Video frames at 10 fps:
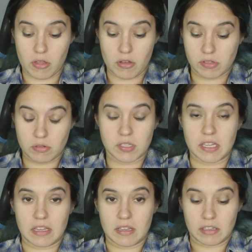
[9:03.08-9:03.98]
Or those who
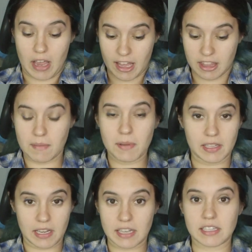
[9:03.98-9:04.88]
had the
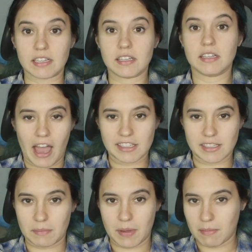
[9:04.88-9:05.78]
ability and did.
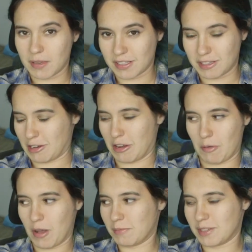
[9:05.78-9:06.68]
Accident babies, you know, you're
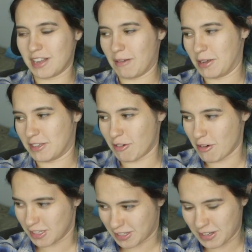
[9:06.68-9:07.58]
welcome to tell me your
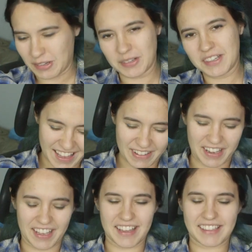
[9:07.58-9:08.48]
stories too.
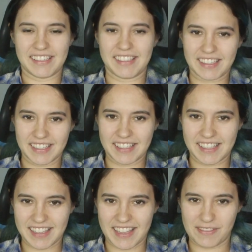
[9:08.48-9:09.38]
Anyway, guys,
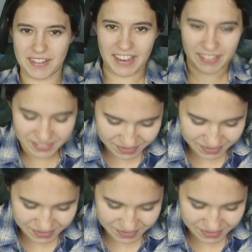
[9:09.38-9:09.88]
that's all for now.